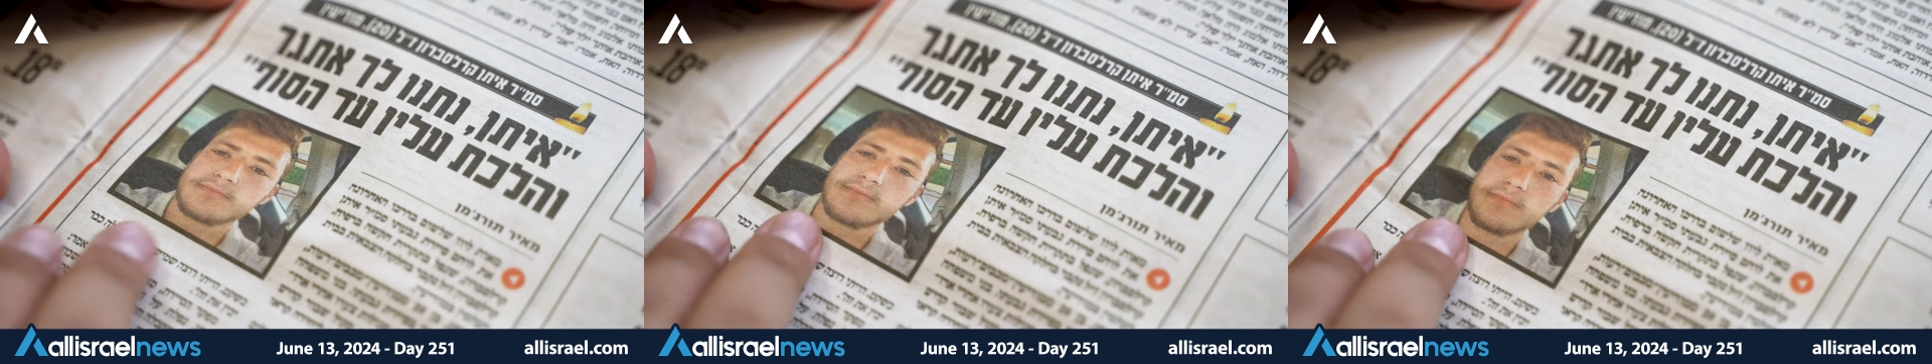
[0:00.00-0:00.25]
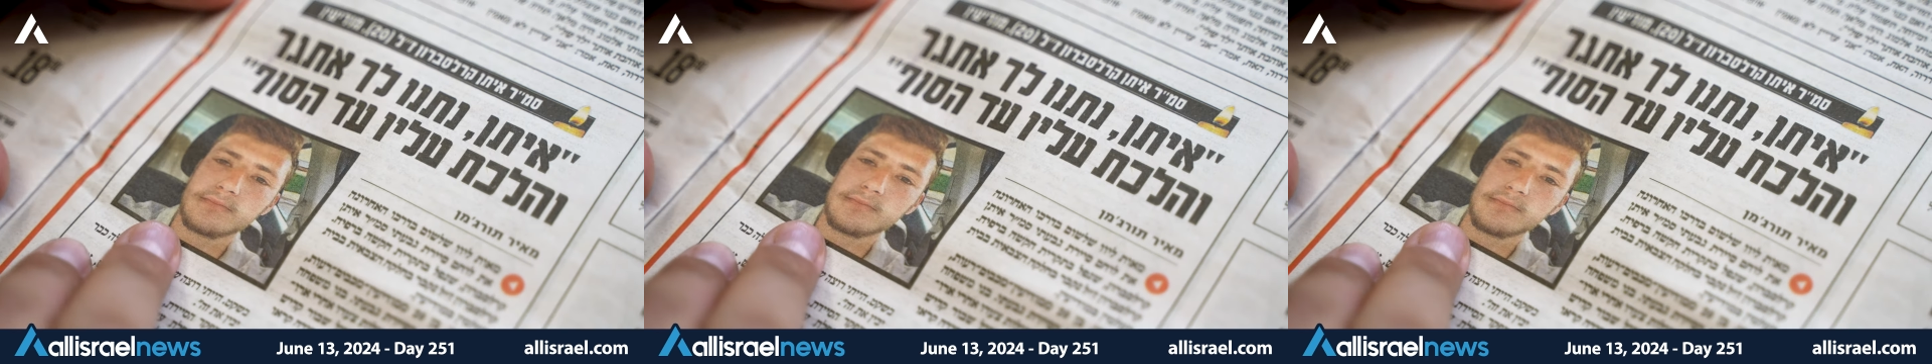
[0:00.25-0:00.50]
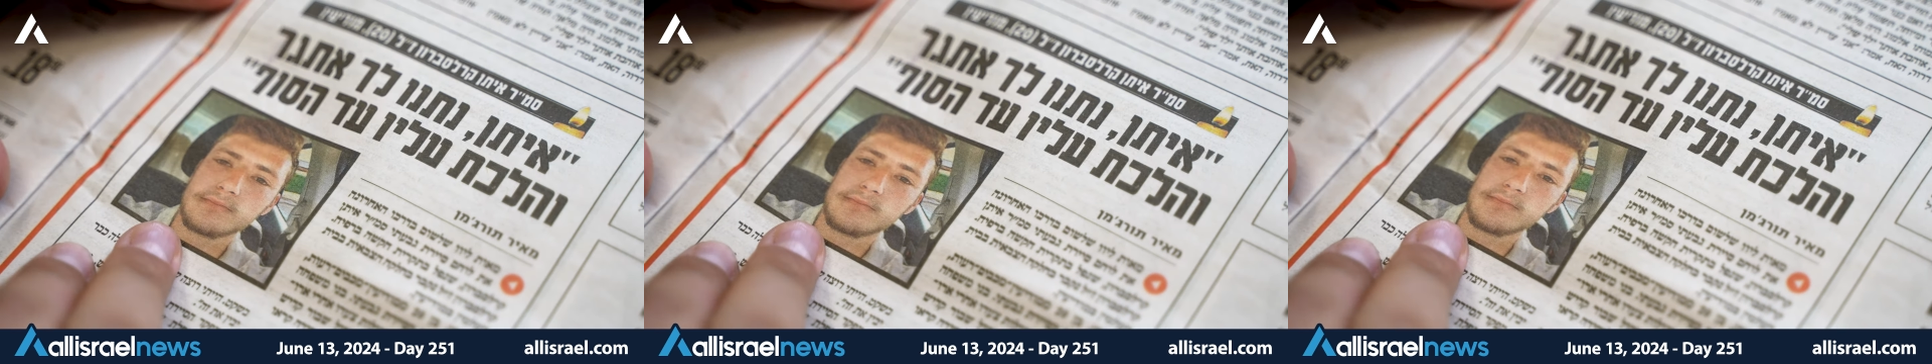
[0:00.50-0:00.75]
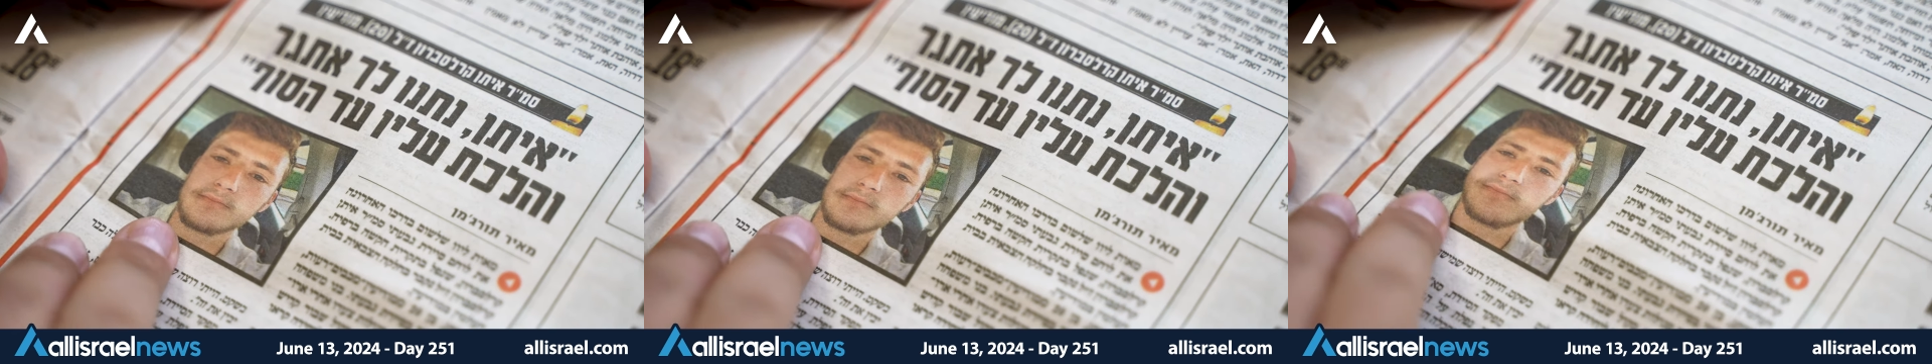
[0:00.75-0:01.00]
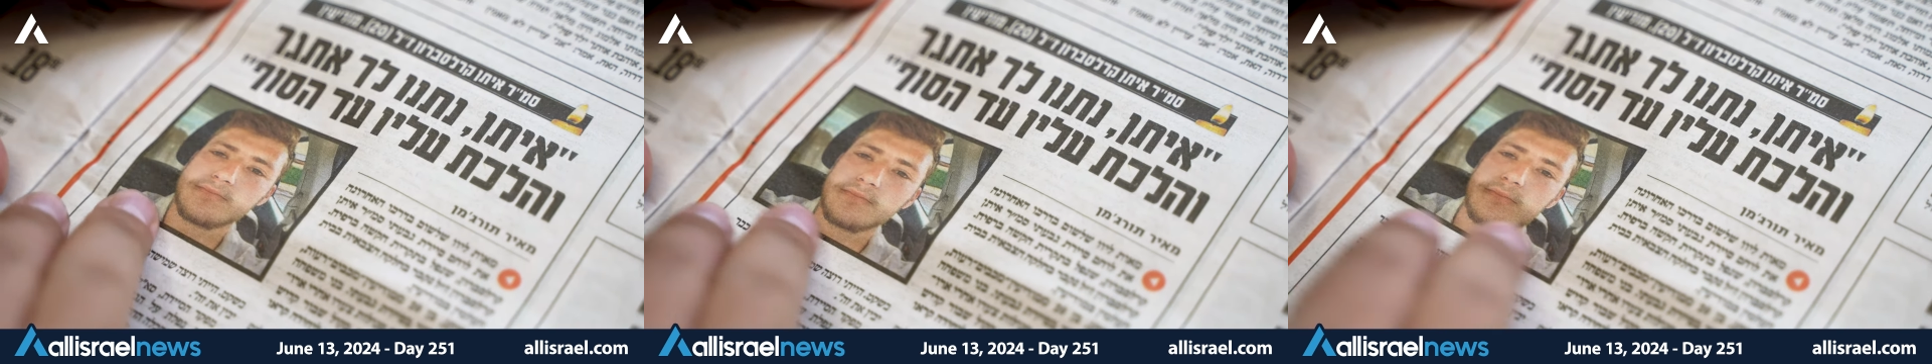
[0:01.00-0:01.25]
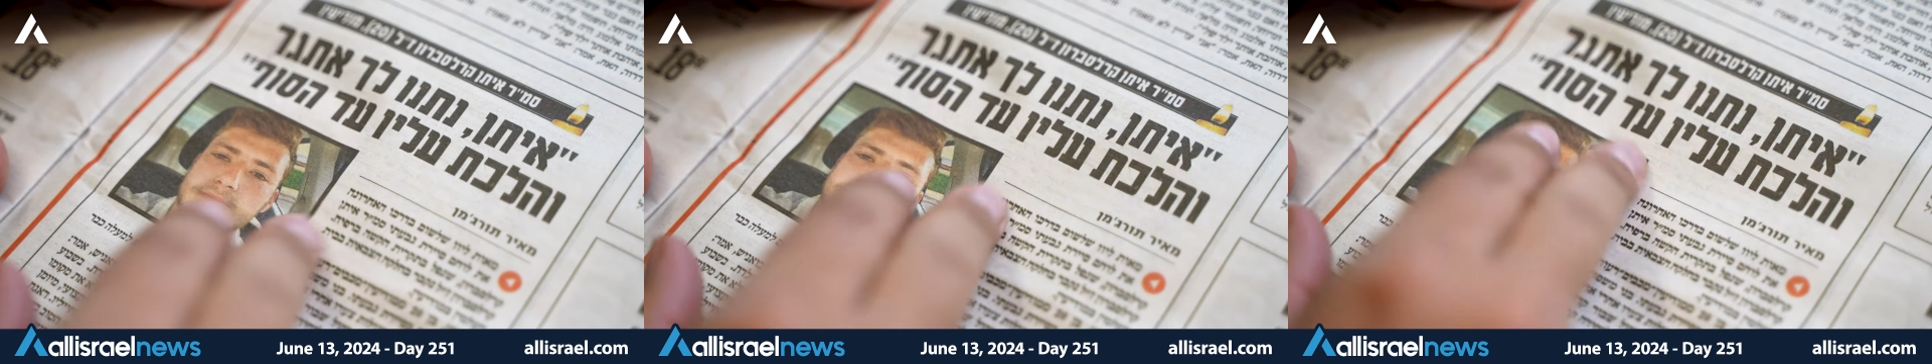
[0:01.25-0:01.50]
soldier who died here
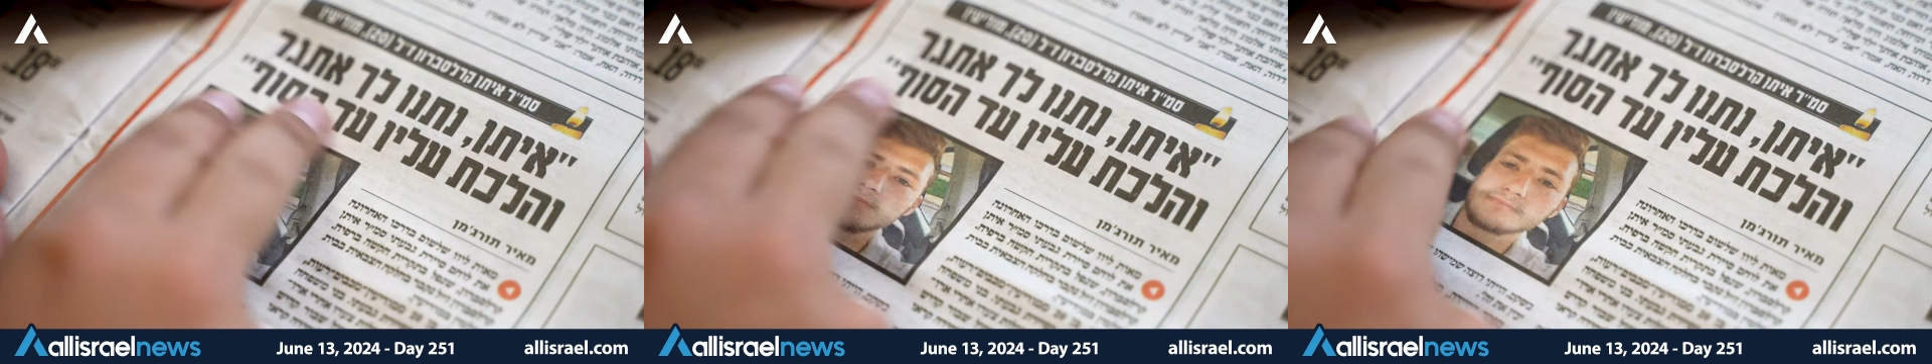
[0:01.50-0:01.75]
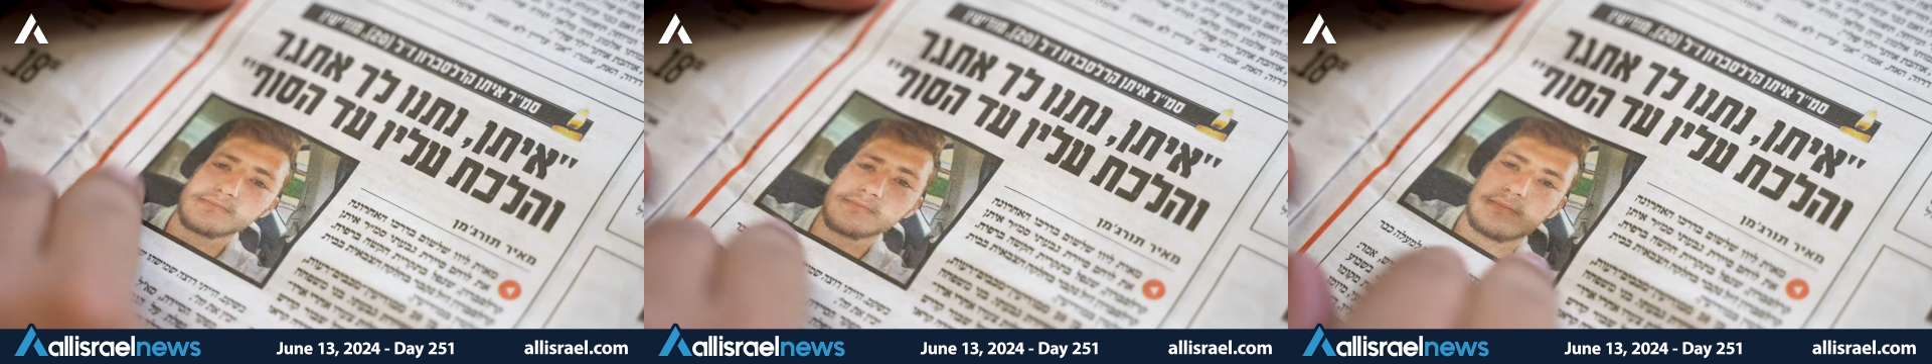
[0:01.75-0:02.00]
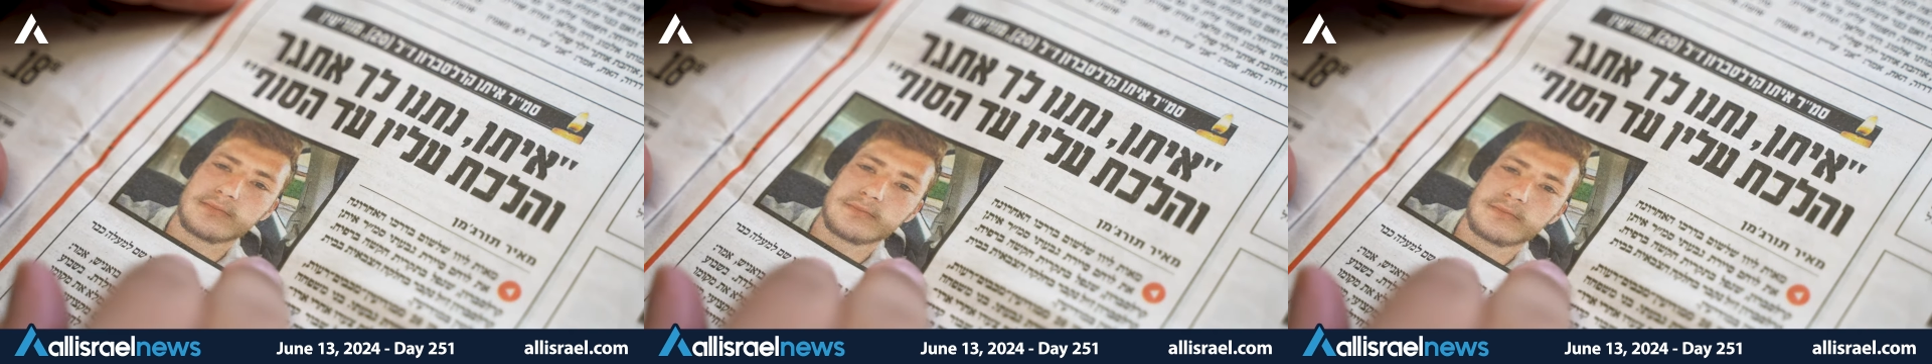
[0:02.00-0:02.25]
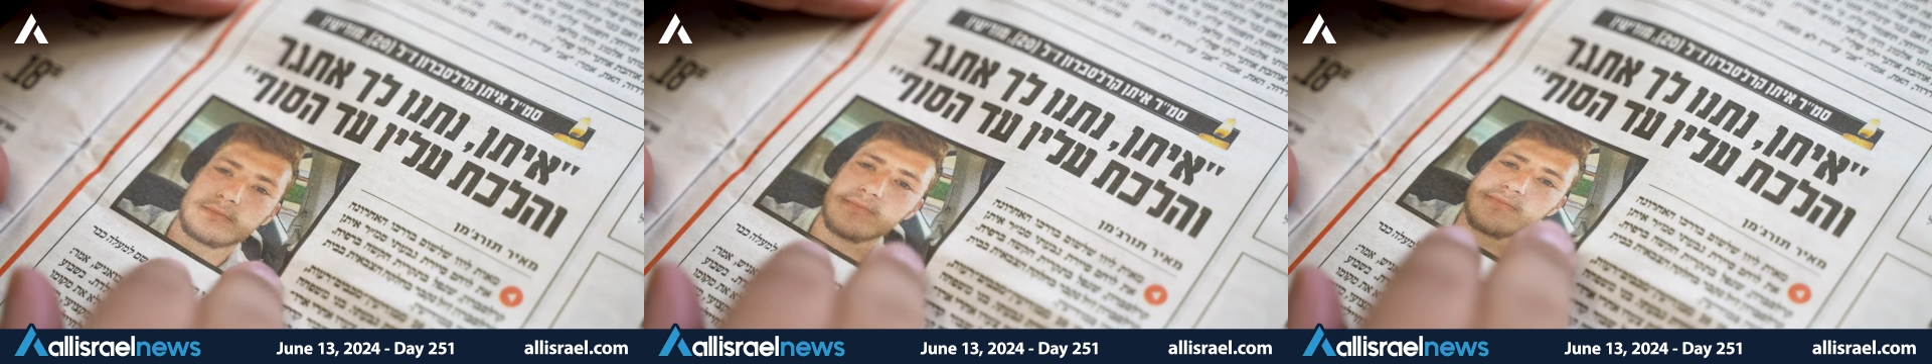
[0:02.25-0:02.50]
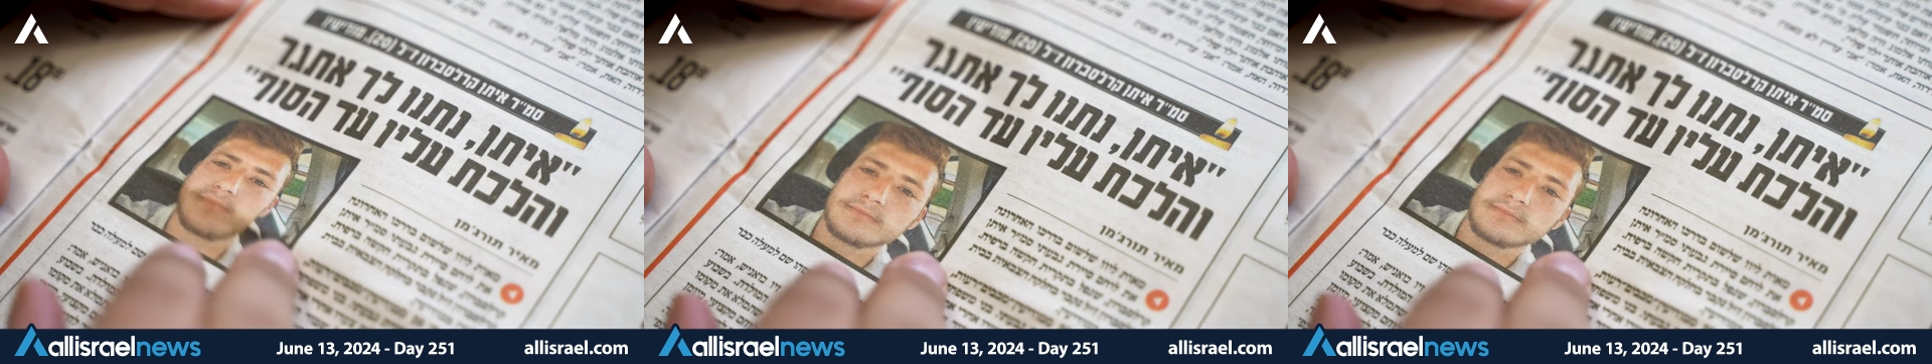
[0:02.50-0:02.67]
was Eitan Karlsbrunn.